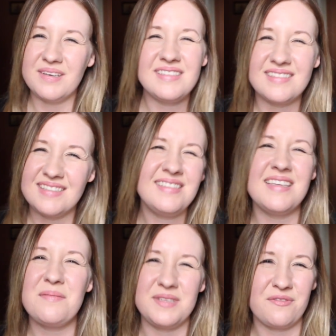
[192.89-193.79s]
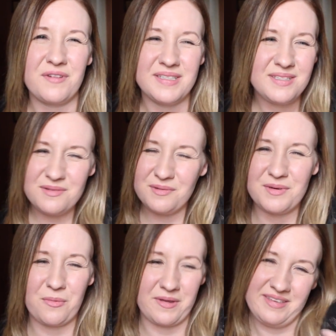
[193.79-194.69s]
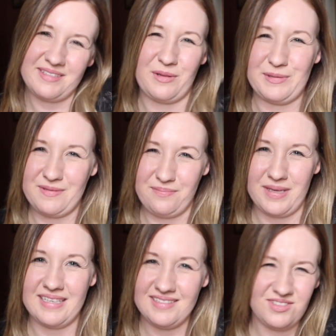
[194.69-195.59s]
it's the same difference. You don't know where these clothes have been.